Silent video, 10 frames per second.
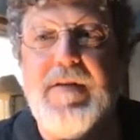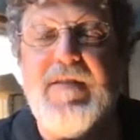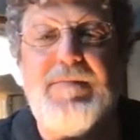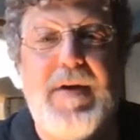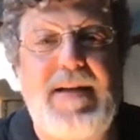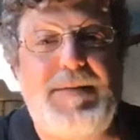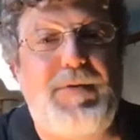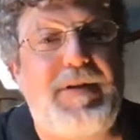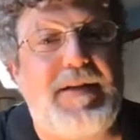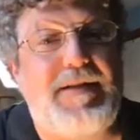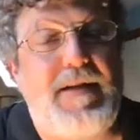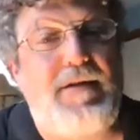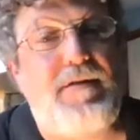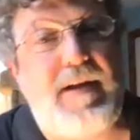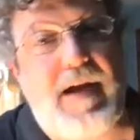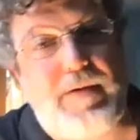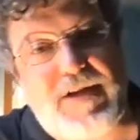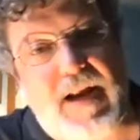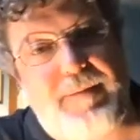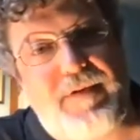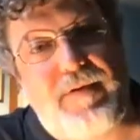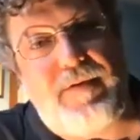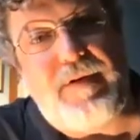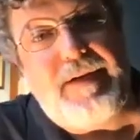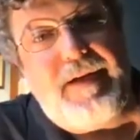if possible, to continue the Irish Night of Blue